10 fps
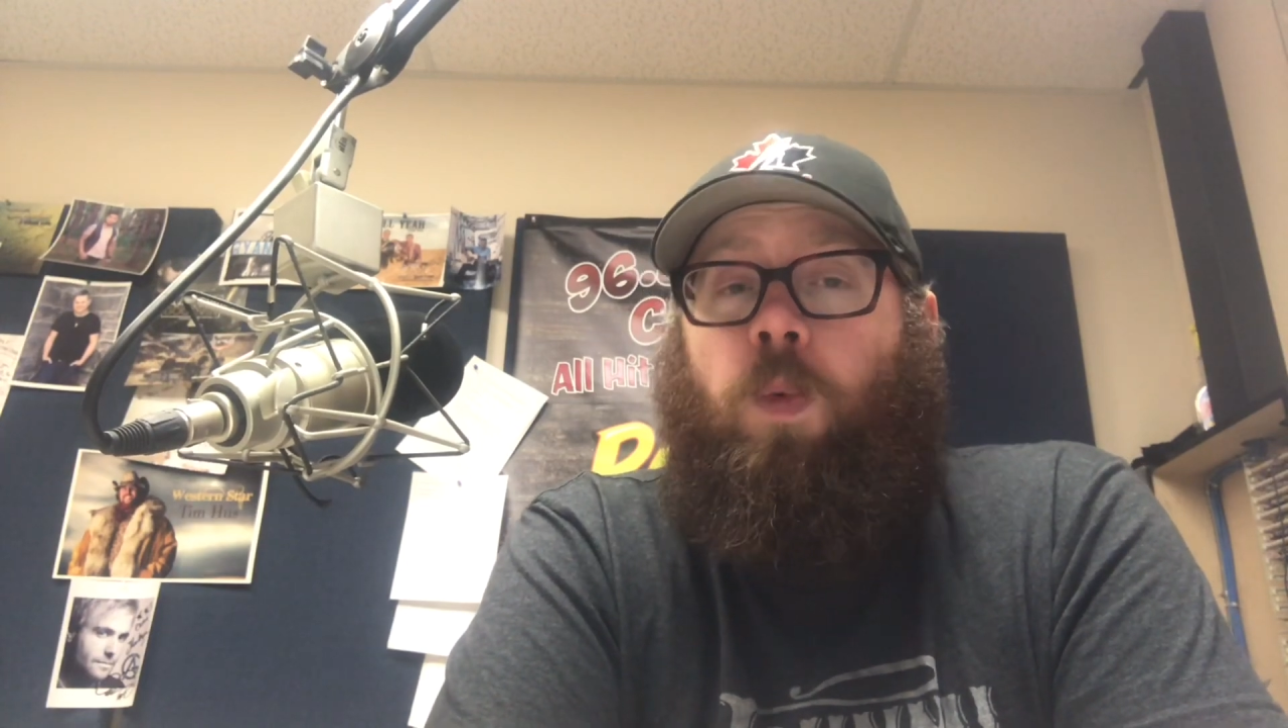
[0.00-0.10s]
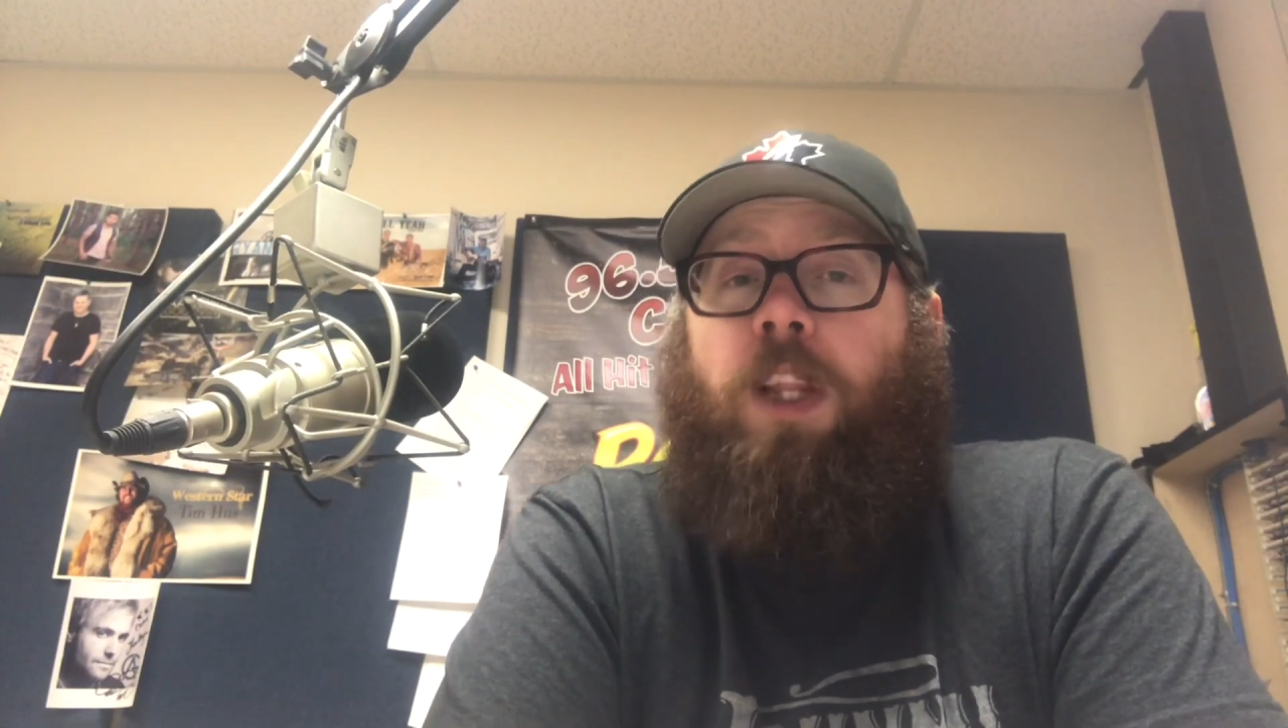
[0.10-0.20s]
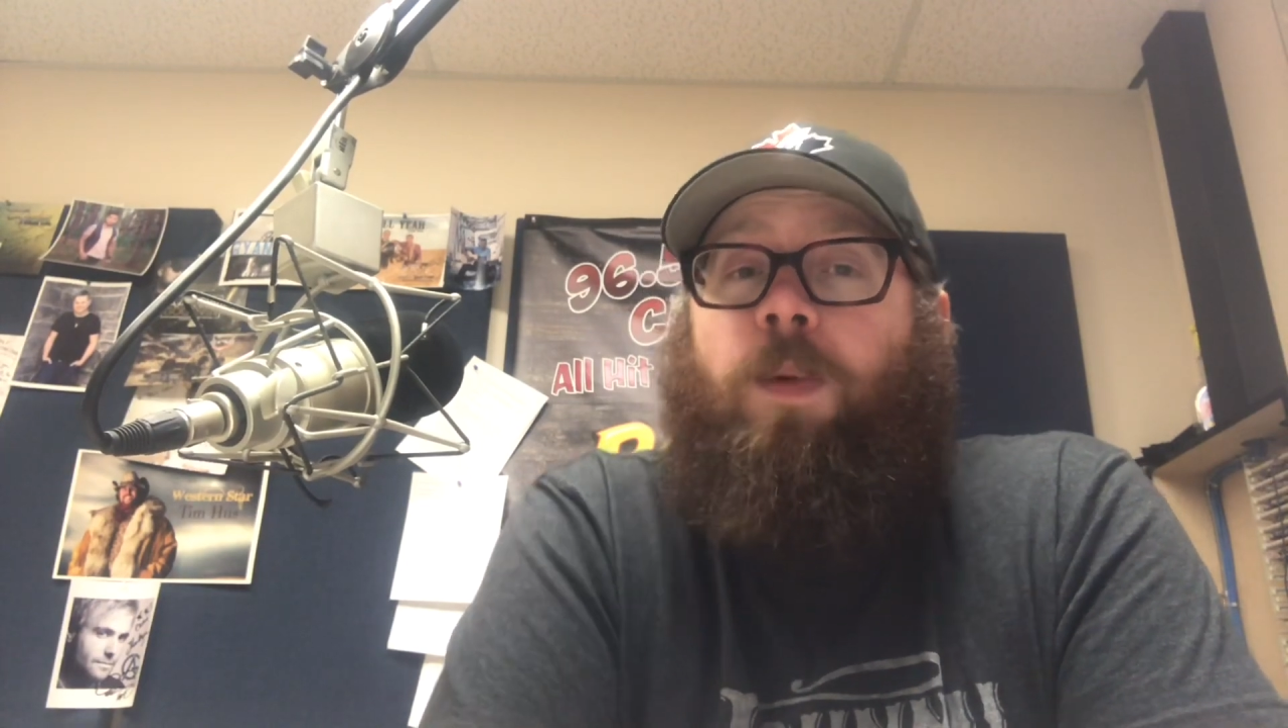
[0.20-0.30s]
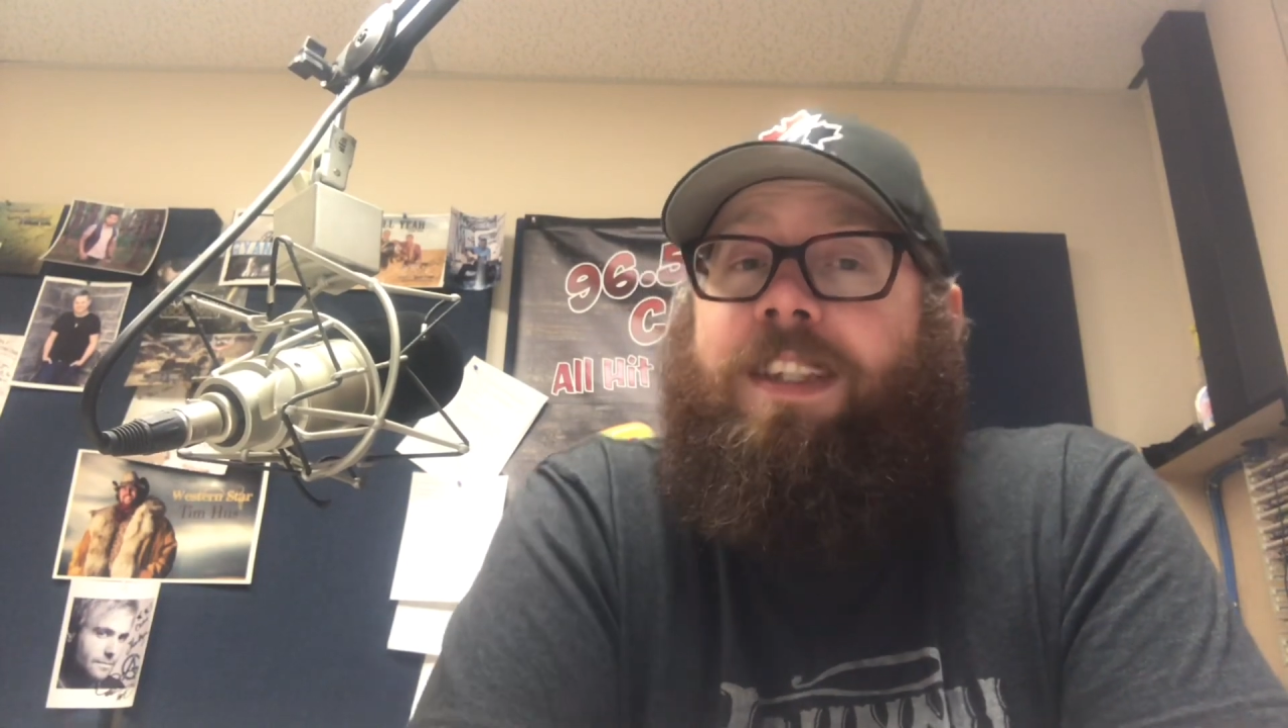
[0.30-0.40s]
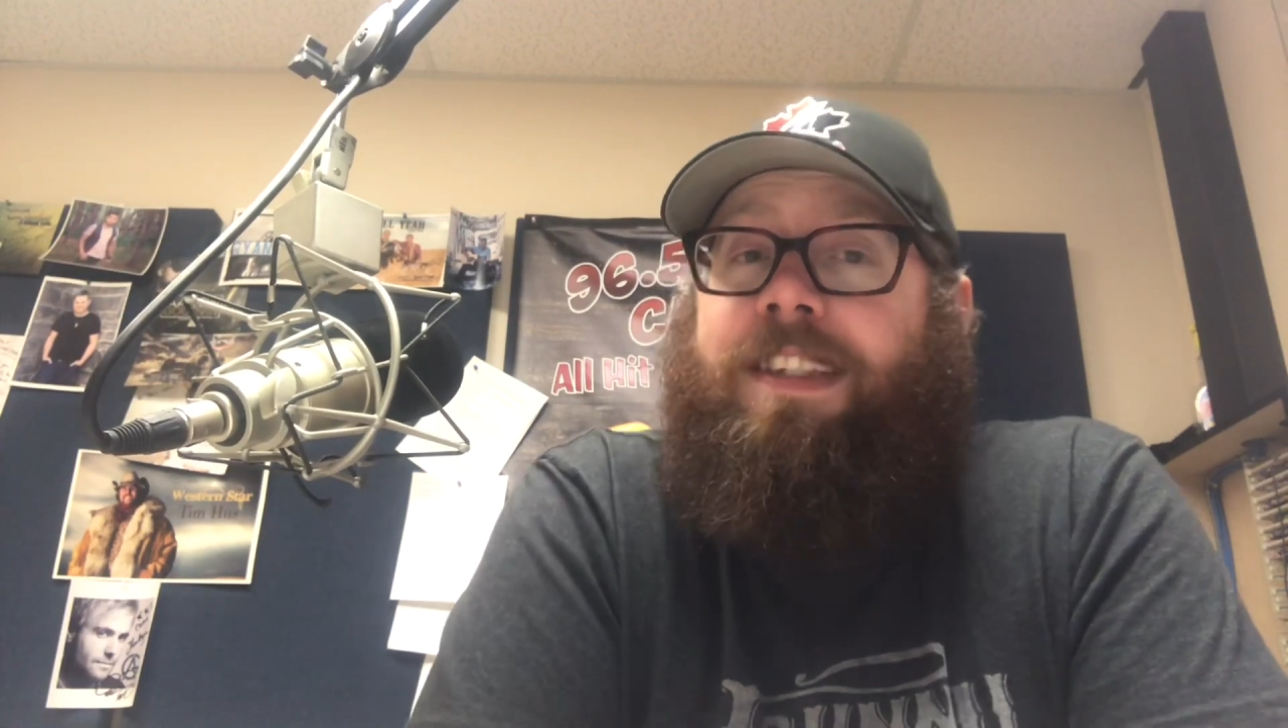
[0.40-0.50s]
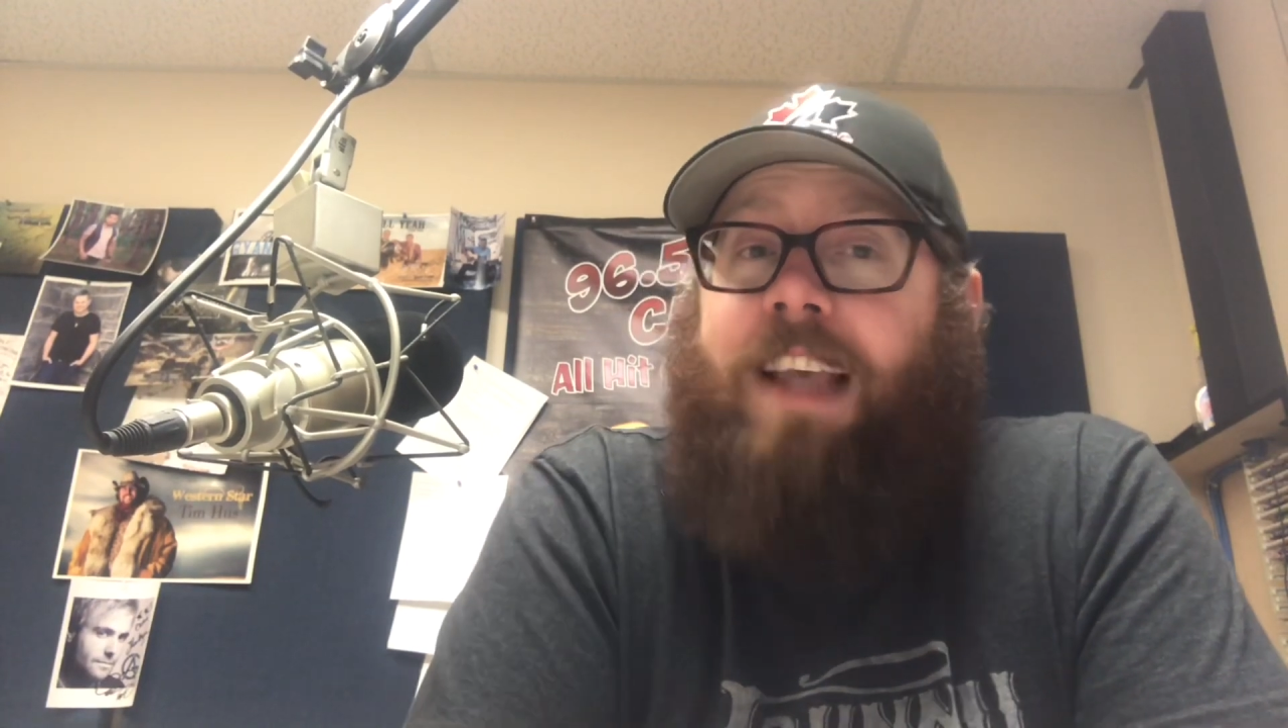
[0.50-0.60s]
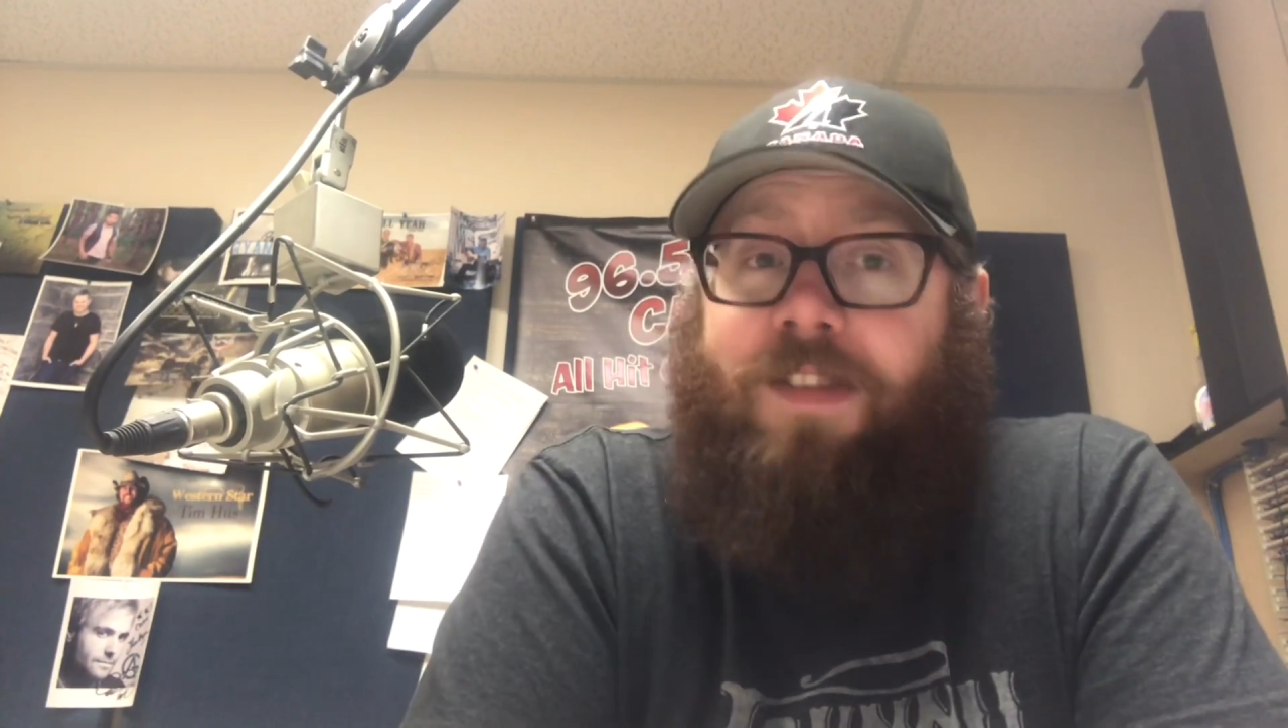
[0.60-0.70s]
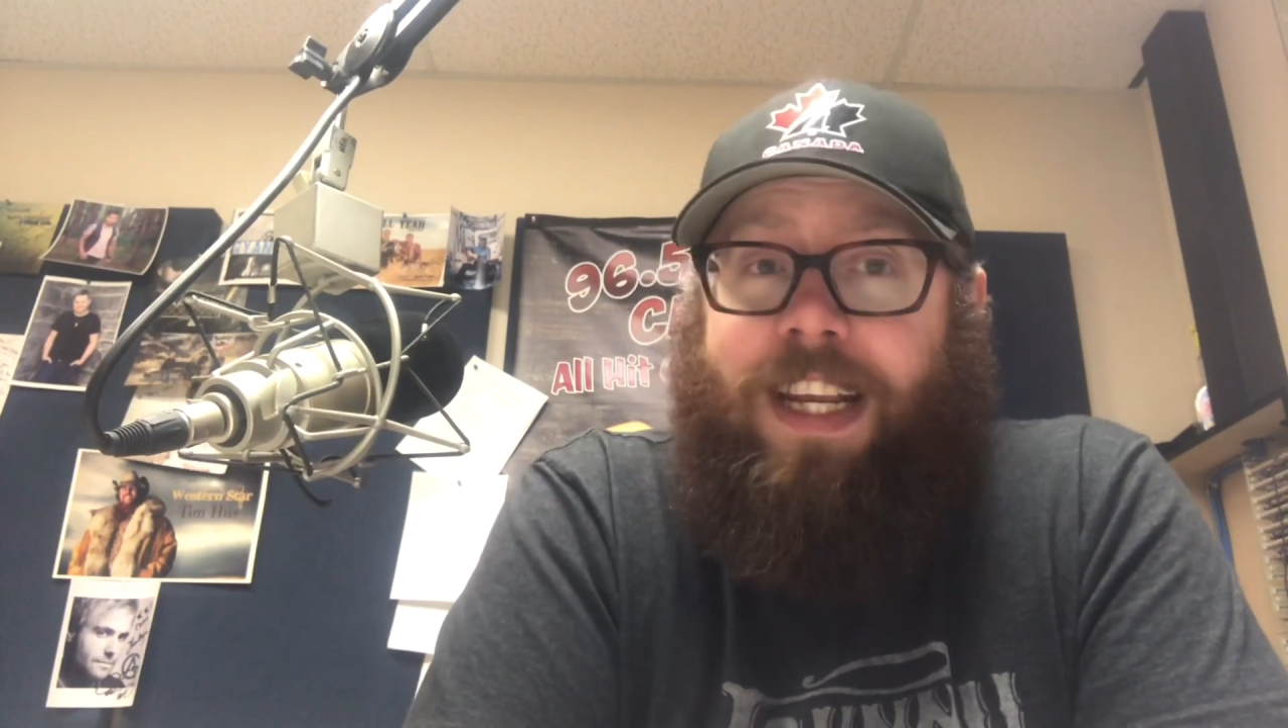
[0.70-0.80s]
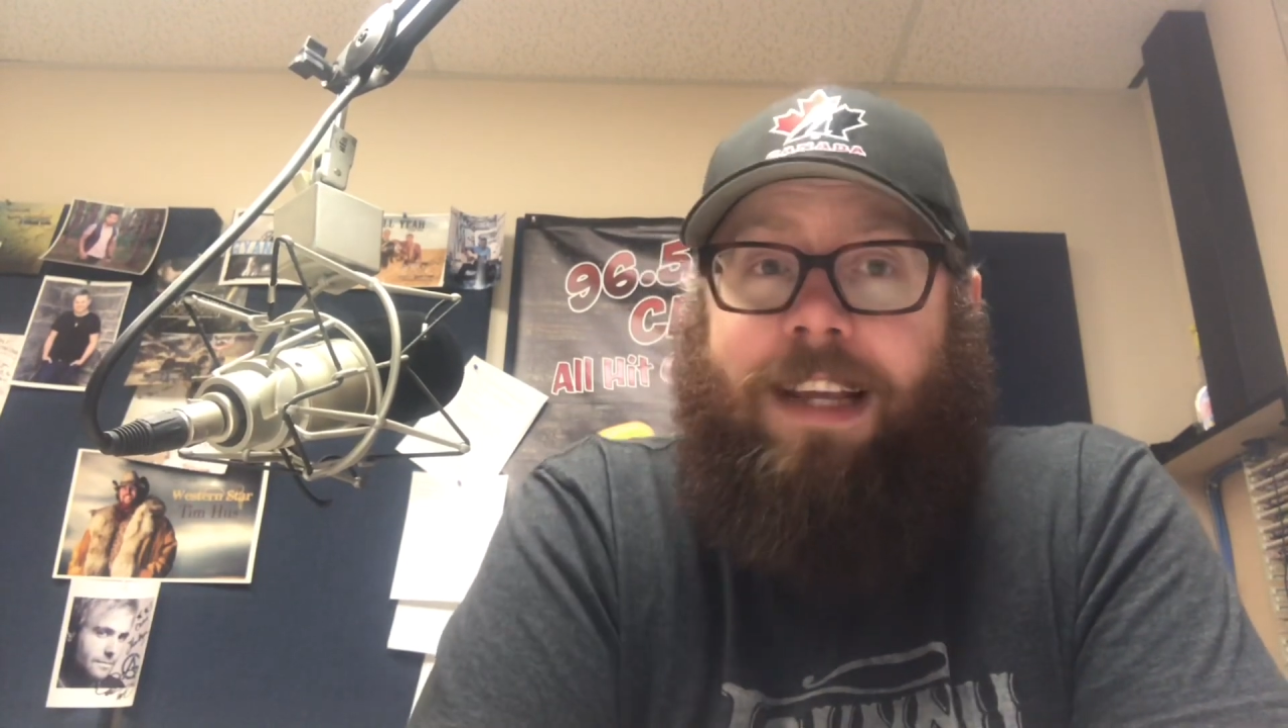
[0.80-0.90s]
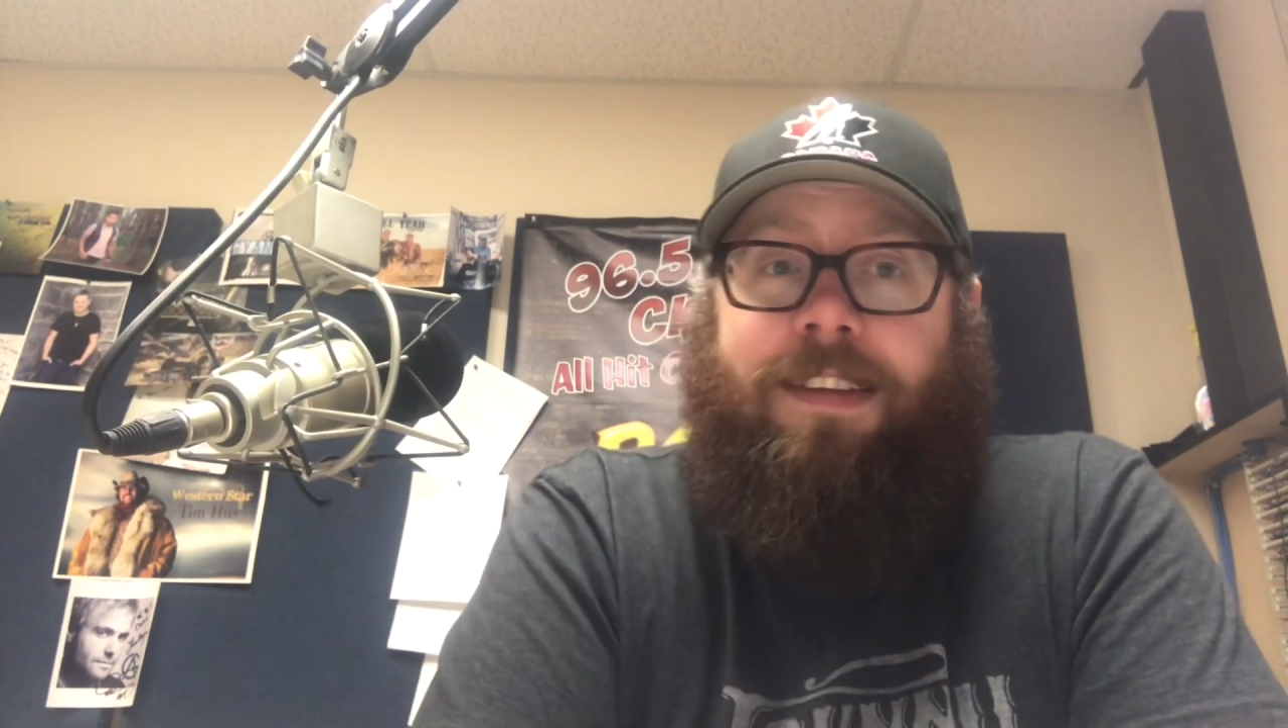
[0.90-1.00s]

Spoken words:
Willie was 70